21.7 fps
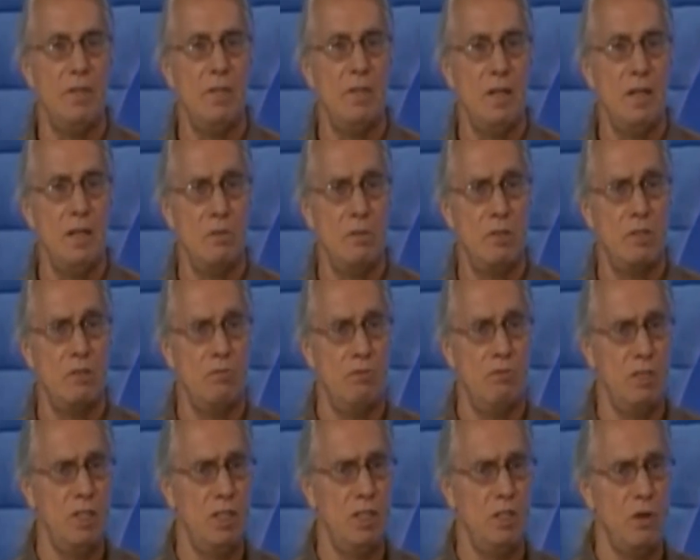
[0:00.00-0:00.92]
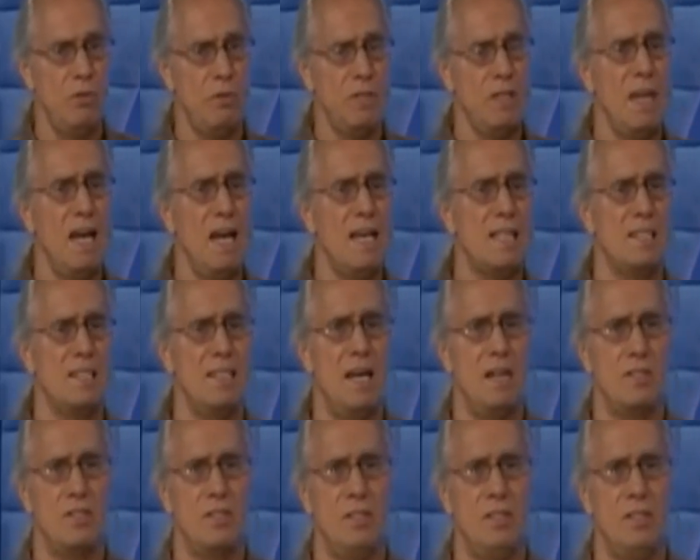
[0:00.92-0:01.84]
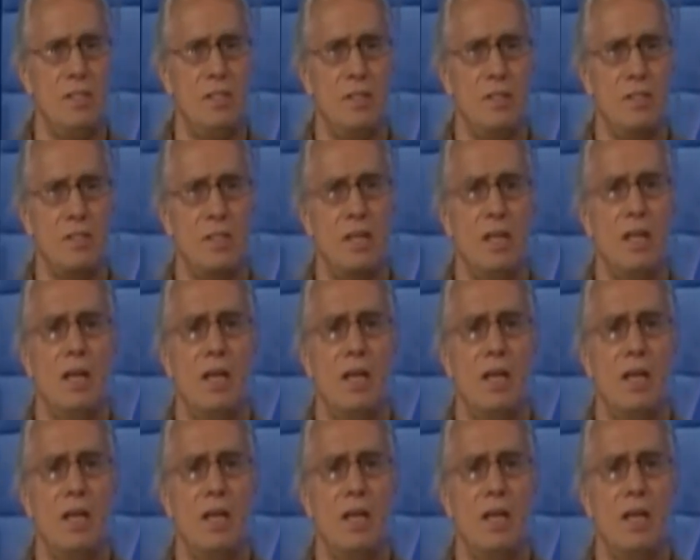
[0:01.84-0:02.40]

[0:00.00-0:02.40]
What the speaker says: In other words, really over the last 1,000 years.